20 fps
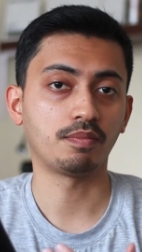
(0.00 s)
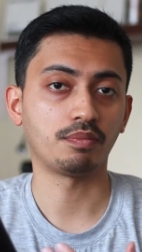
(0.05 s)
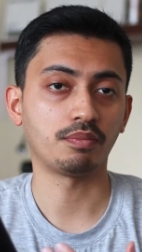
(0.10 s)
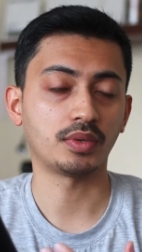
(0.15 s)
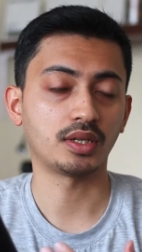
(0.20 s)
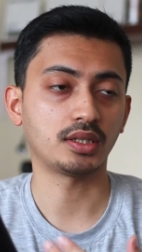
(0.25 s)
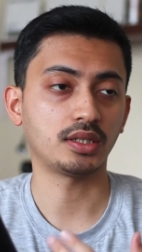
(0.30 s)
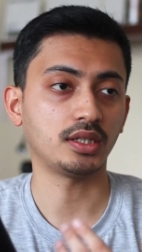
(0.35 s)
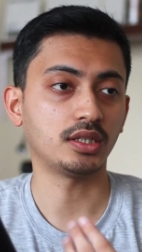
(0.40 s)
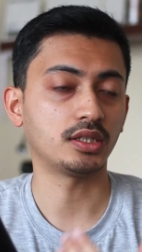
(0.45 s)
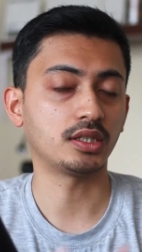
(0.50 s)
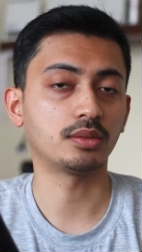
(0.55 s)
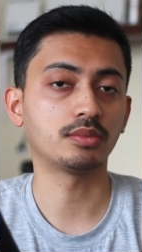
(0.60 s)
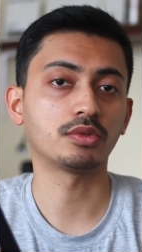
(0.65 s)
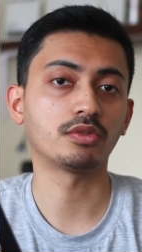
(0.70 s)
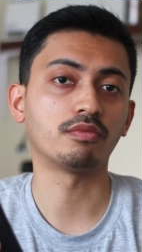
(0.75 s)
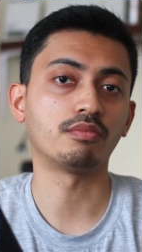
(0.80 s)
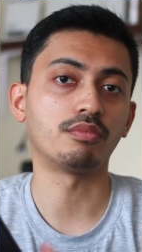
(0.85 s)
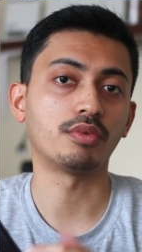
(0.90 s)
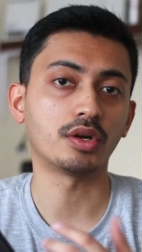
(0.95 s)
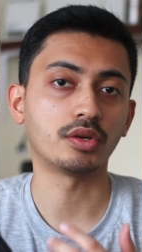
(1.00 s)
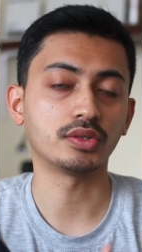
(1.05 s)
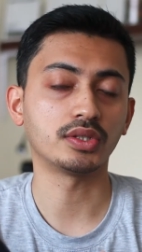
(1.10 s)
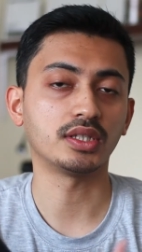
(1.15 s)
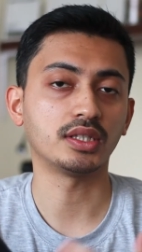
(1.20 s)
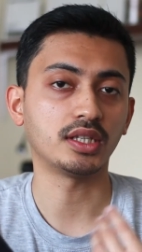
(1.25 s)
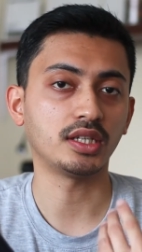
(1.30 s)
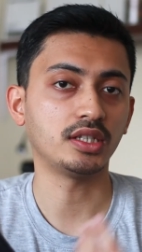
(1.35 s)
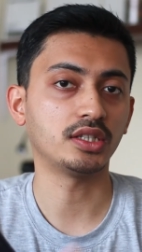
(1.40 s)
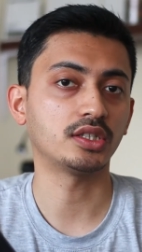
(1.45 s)
But in terms of
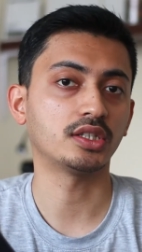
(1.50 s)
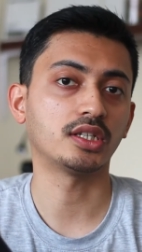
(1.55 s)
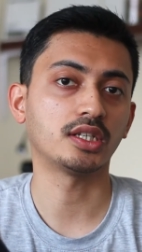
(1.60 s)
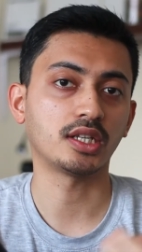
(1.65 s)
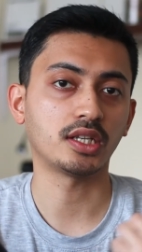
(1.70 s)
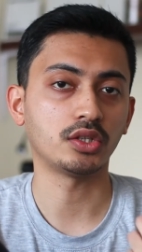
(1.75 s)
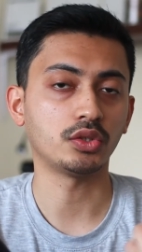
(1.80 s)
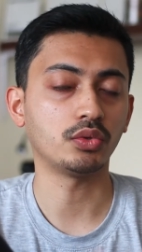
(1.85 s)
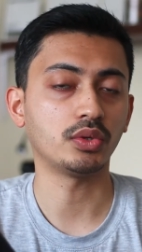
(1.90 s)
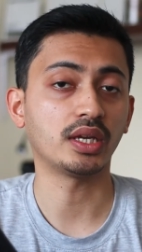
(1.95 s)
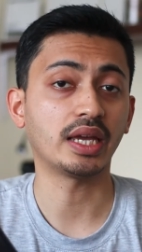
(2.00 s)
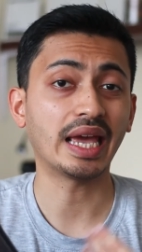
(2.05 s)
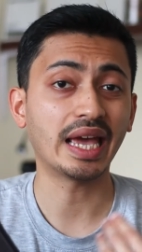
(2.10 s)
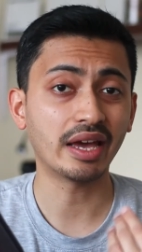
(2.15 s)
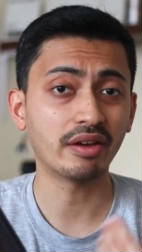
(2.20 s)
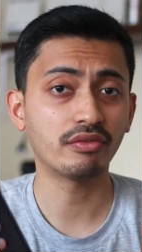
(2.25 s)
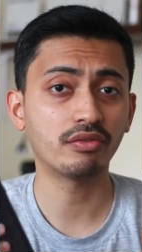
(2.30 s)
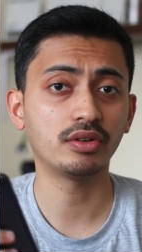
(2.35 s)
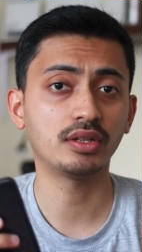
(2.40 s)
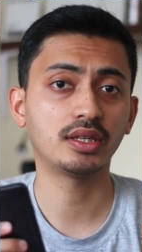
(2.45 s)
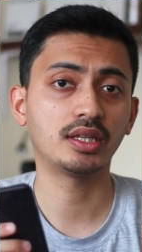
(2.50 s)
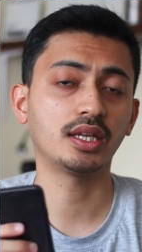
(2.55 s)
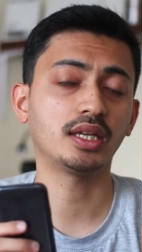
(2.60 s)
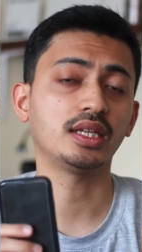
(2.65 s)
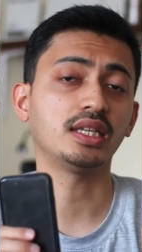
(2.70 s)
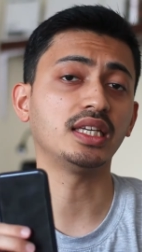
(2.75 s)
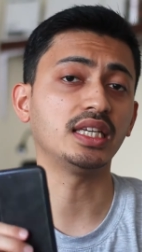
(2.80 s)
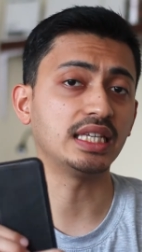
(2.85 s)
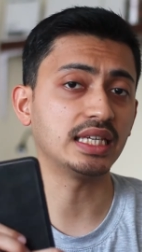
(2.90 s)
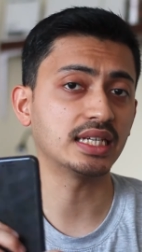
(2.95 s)
browsing the internet and doing
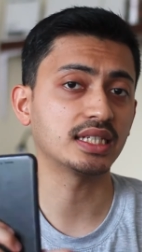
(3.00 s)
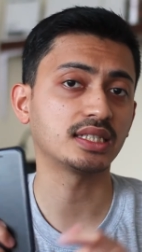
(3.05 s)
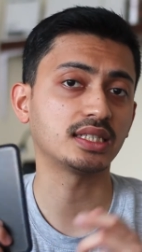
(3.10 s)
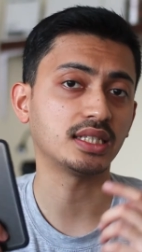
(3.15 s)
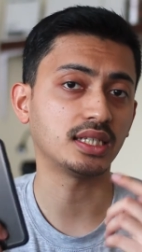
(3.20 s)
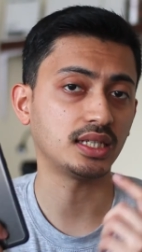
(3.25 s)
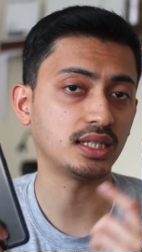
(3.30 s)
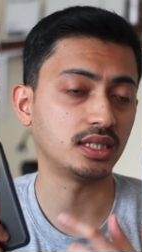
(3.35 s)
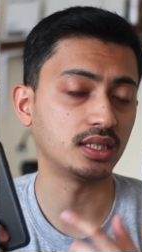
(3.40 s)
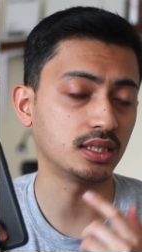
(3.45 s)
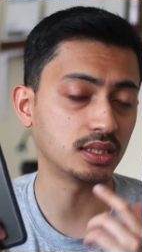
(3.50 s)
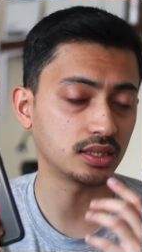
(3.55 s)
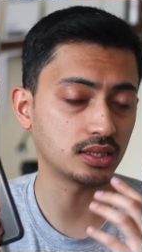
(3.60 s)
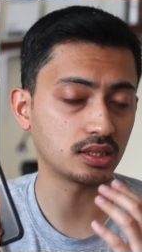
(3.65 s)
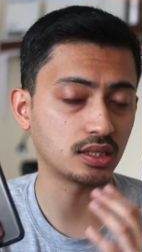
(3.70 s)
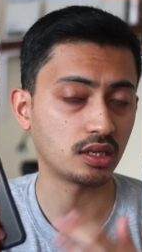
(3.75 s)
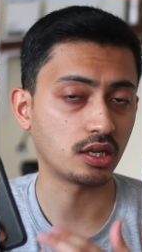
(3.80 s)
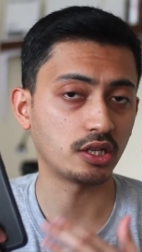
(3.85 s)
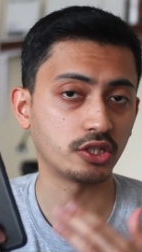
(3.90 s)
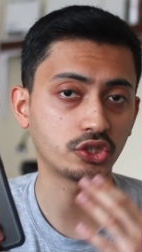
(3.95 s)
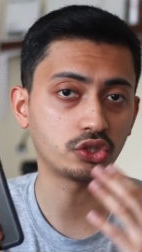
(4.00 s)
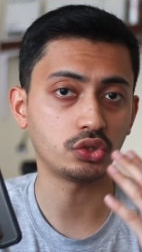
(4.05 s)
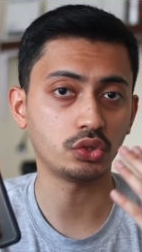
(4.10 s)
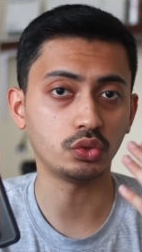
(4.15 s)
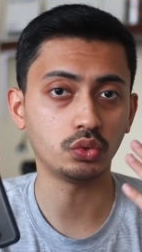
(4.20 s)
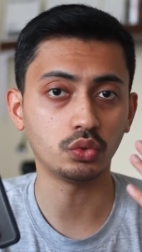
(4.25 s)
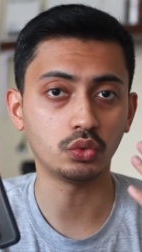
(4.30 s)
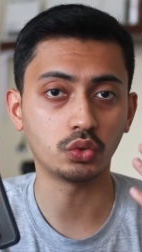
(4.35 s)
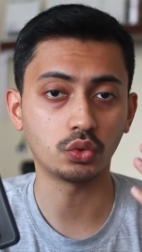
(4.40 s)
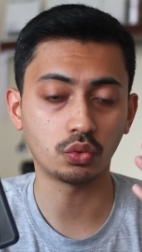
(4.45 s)
everything, yes, it does last
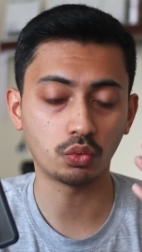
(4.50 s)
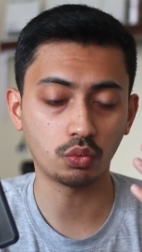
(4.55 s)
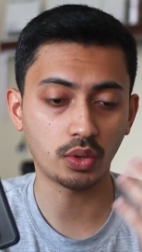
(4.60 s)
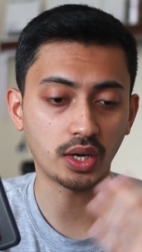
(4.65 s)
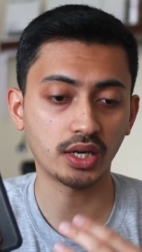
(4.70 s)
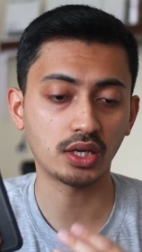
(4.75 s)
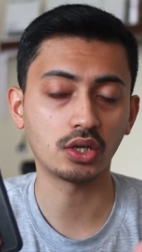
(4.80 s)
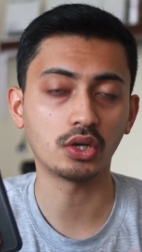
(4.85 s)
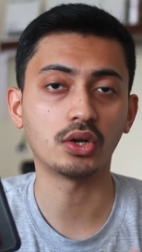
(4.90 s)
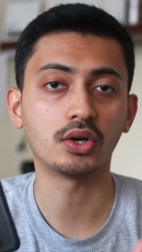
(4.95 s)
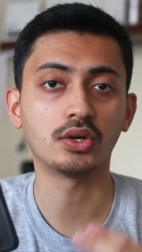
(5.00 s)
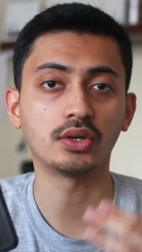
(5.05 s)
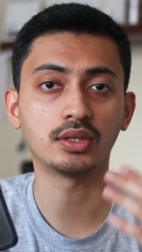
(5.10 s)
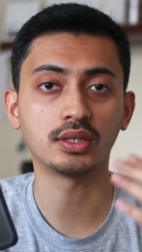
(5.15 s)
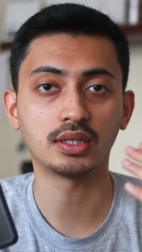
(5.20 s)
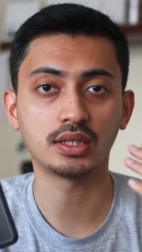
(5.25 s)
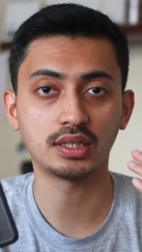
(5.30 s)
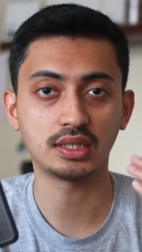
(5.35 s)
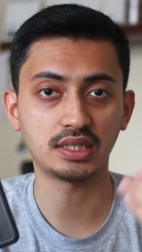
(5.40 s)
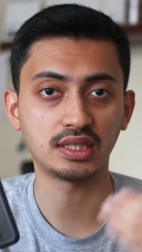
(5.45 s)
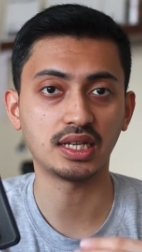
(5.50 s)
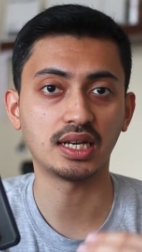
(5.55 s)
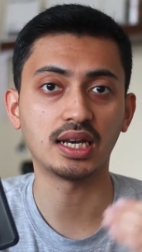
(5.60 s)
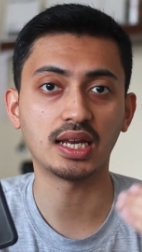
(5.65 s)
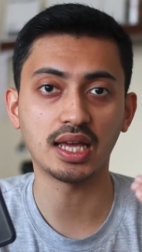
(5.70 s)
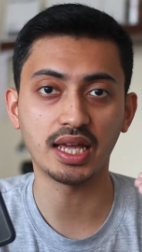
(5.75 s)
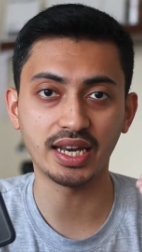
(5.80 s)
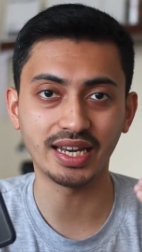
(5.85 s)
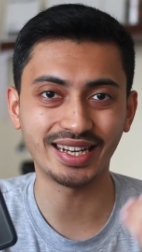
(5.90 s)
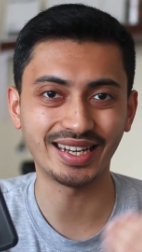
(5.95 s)
you quite long till
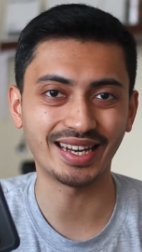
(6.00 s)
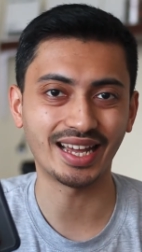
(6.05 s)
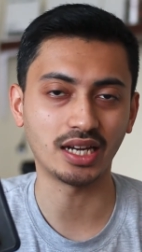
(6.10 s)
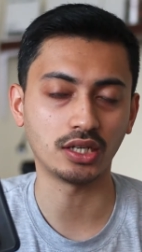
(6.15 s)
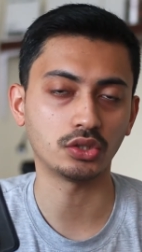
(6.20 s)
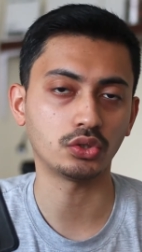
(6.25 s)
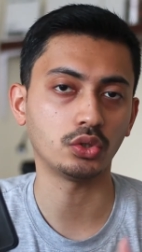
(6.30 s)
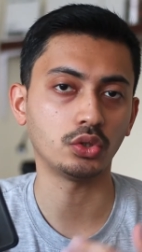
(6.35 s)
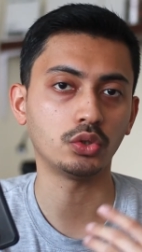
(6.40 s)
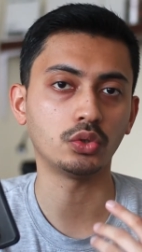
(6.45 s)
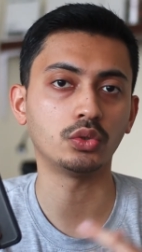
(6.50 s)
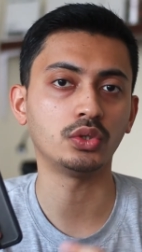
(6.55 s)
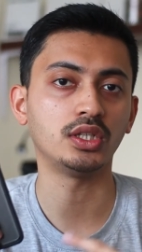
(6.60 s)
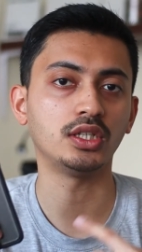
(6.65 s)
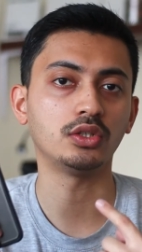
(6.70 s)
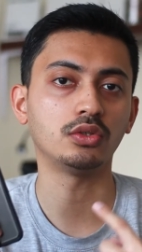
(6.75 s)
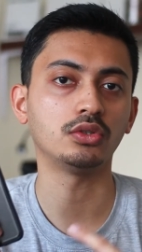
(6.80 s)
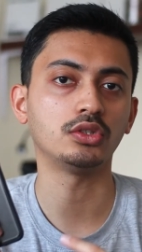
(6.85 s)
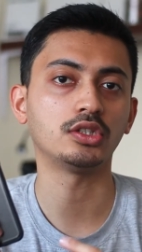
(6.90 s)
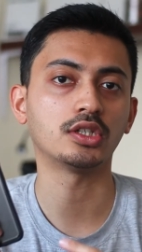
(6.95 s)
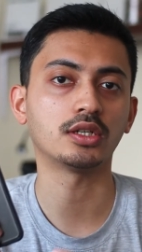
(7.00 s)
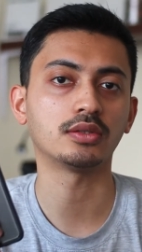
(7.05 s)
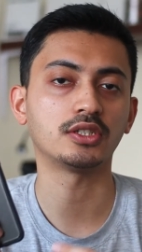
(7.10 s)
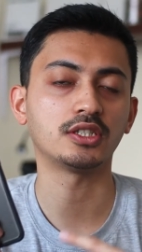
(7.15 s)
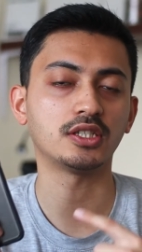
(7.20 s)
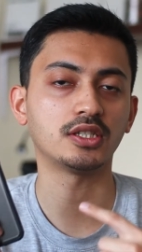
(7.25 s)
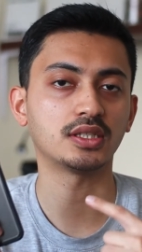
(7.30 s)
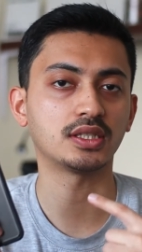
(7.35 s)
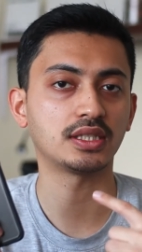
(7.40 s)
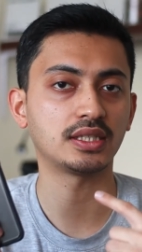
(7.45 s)
night, so you don't need to charge
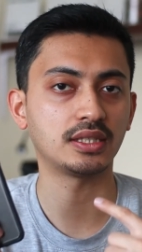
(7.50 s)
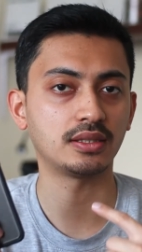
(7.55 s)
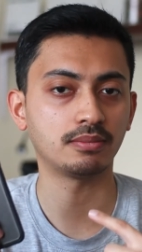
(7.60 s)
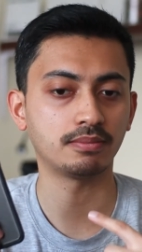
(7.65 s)
this